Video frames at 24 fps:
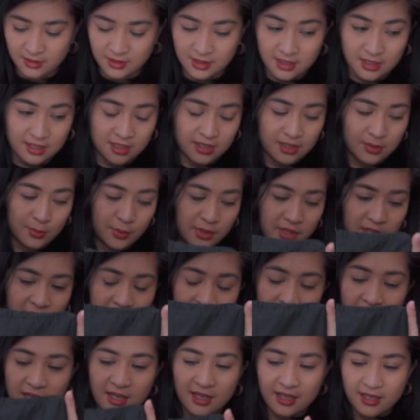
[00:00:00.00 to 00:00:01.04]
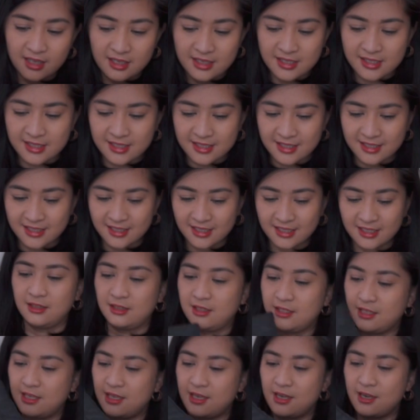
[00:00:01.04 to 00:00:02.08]
it is what it is.
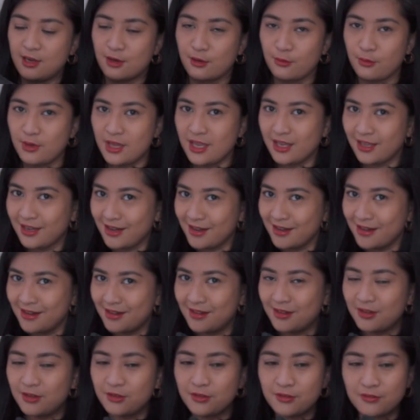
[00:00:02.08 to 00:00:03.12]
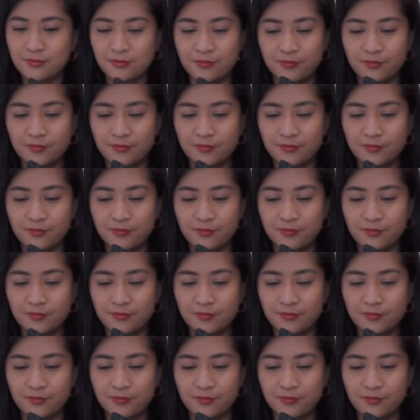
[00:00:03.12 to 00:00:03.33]
Here we go.